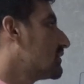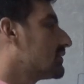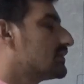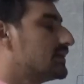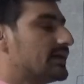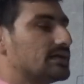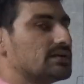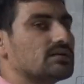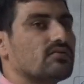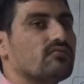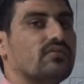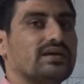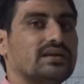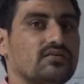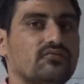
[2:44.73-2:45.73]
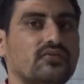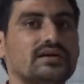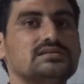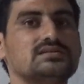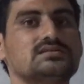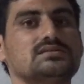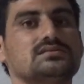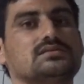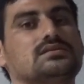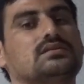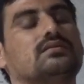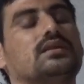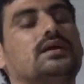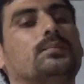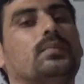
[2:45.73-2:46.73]
that verifies
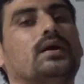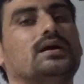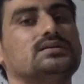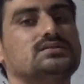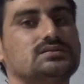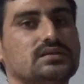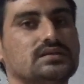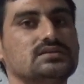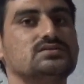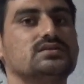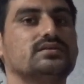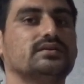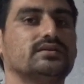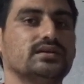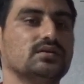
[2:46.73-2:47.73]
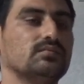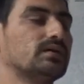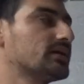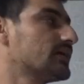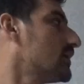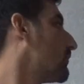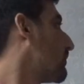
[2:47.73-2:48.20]
the parse tree generated by